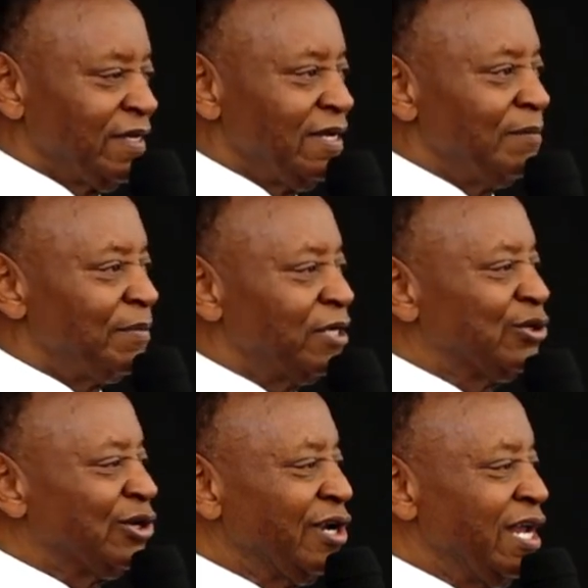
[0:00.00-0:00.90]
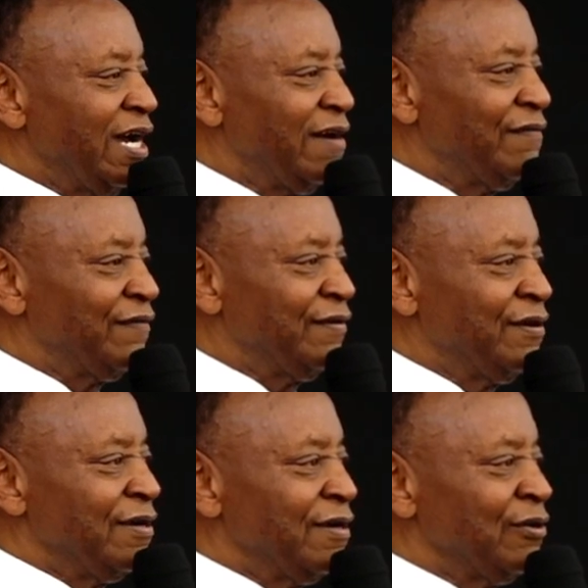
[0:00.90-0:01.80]
But you don't have,
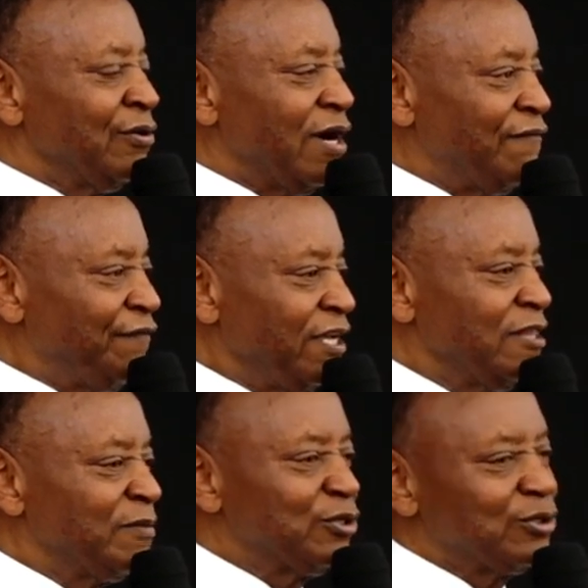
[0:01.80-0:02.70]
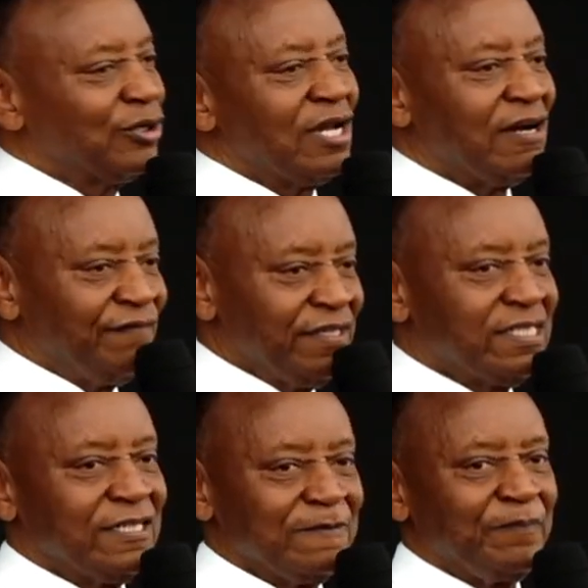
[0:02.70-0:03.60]
you have faith, but you don't have visa.
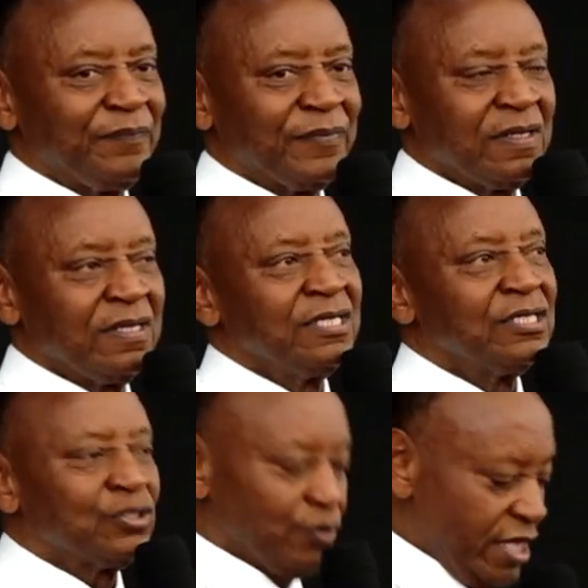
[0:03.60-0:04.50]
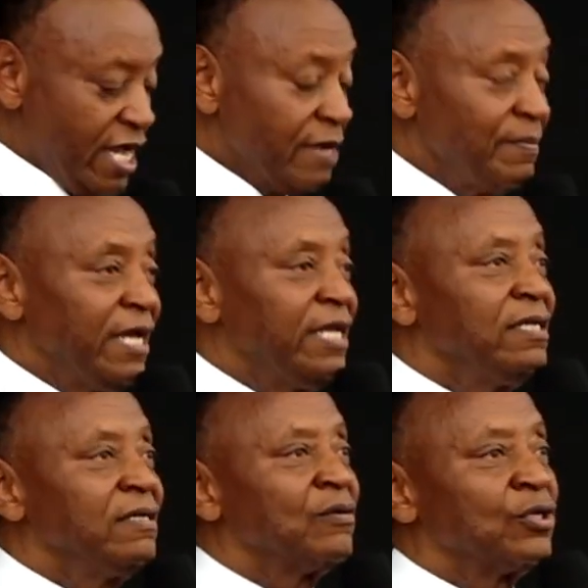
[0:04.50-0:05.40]
So the young man
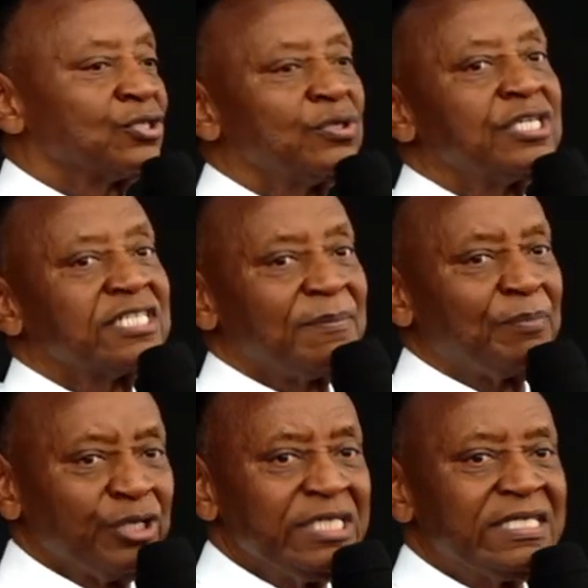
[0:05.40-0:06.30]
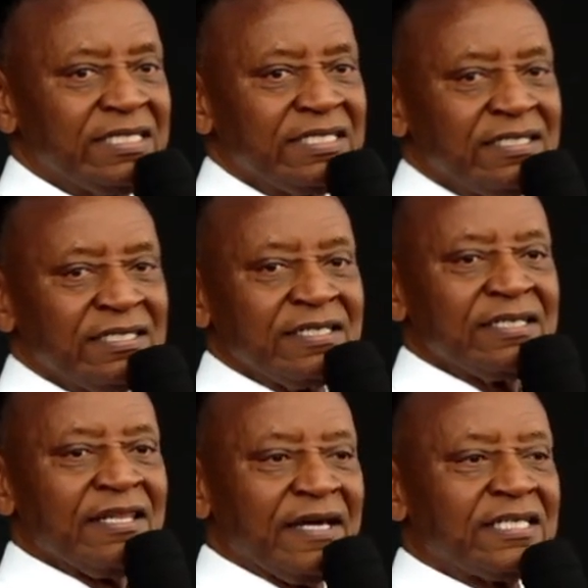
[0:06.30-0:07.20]
was so disappointed
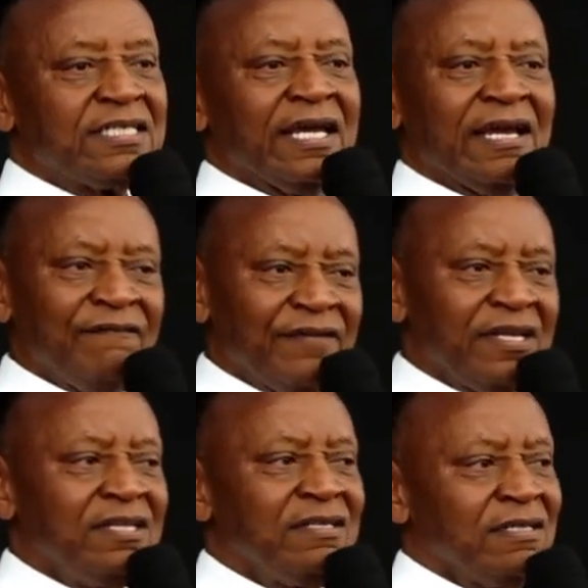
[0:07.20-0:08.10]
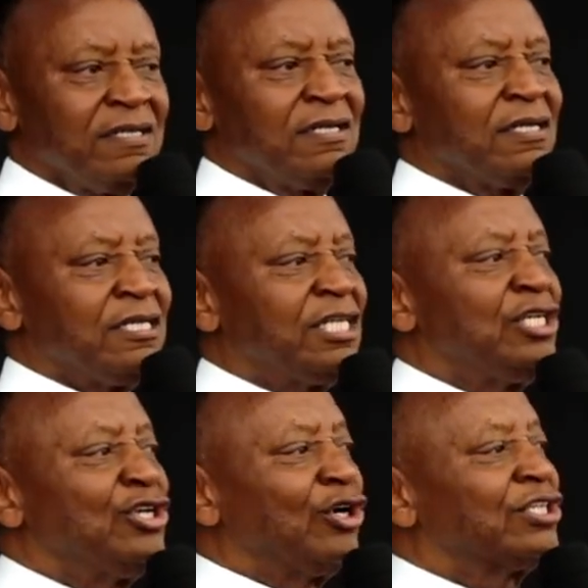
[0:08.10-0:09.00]
that heaven did
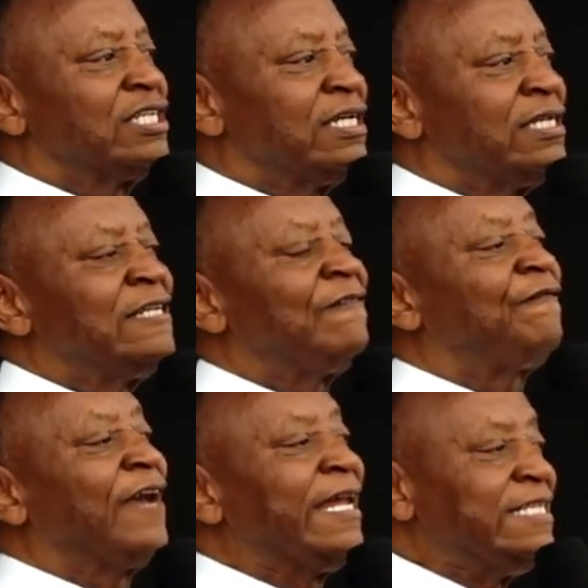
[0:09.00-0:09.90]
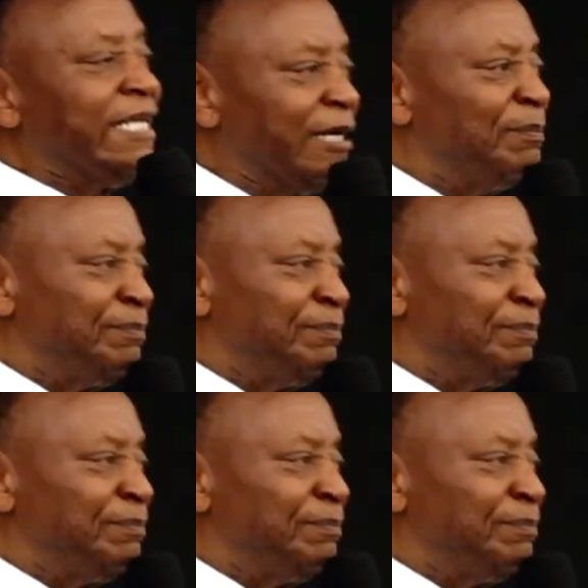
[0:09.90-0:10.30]
not defend him